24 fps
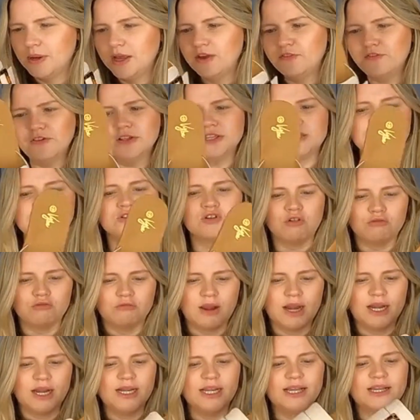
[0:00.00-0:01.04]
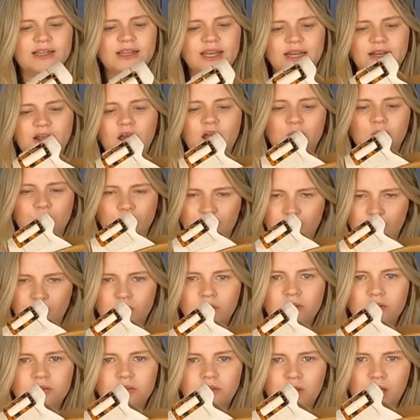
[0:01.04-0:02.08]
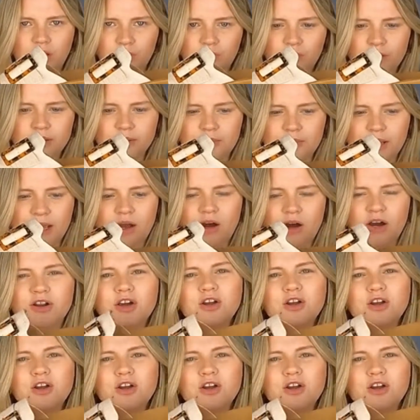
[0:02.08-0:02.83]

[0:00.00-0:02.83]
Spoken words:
But if it's not raining, then I'll wear them out.